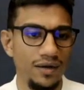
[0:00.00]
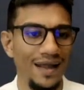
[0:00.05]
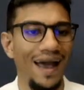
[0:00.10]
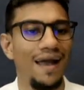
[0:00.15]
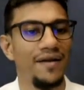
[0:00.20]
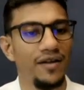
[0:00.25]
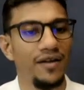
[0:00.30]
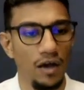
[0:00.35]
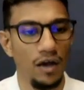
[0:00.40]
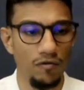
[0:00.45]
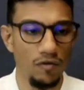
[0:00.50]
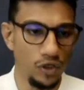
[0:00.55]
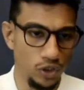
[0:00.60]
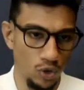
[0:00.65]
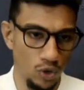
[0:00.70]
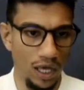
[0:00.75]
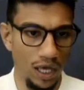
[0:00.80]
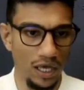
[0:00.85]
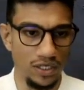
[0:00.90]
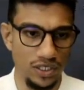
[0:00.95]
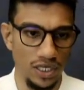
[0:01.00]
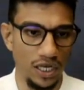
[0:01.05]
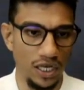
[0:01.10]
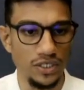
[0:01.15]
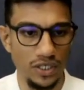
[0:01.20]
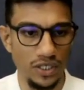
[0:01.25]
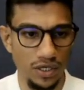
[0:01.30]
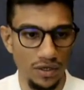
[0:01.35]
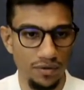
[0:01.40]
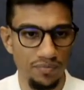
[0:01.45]
data
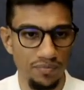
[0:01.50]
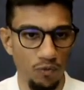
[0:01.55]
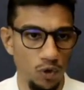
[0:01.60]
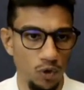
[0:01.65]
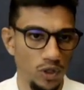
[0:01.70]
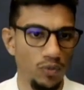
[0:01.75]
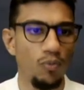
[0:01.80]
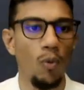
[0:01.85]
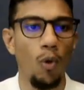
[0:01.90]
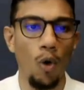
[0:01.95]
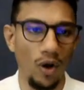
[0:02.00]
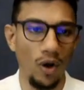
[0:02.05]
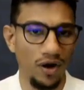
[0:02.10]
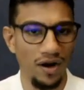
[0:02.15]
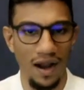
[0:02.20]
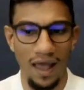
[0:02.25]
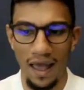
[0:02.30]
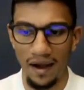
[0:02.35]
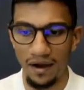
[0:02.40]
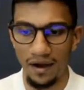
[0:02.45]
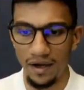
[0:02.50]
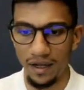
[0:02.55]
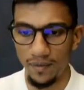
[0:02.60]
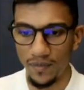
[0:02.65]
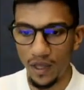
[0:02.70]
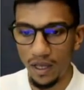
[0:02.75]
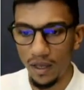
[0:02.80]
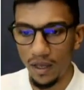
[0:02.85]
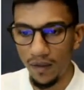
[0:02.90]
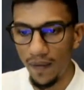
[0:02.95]
visualization with more
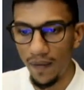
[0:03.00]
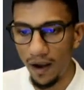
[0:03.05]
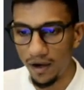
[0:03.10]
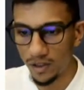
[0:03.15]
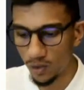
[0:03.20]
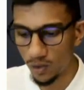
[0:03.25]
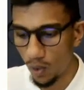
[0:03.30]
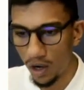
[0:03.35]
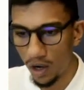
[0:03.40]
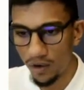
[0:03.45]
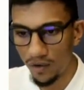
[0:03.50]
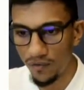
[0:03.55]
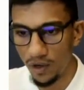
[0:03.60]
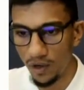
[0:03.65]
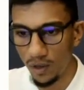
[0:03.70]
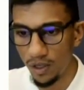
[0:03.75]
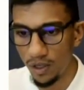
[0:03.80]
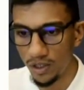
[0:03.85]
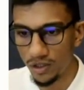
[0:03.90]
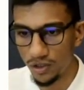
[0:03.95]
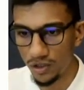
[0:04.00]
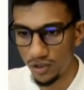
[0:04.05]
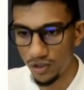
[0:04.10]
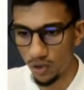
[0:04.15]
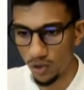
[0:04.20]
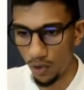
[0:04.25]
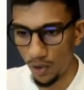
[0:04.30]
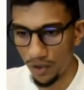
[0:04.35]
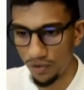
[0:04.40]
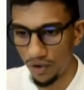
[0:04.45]
clarity. That is what we'll be
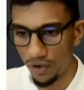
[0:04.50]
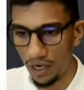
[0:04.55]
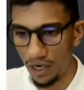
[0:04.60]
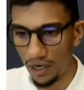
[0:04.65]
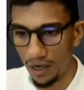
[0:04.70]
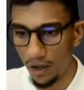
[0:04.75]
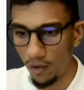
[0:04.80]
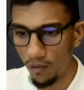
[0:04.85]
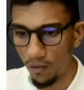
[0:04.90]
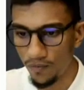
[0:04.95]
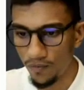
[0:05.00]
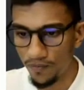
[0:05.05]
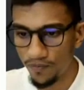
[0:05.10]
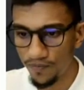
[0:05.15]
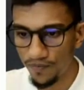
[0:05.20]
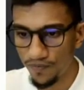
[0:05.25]
showing right now.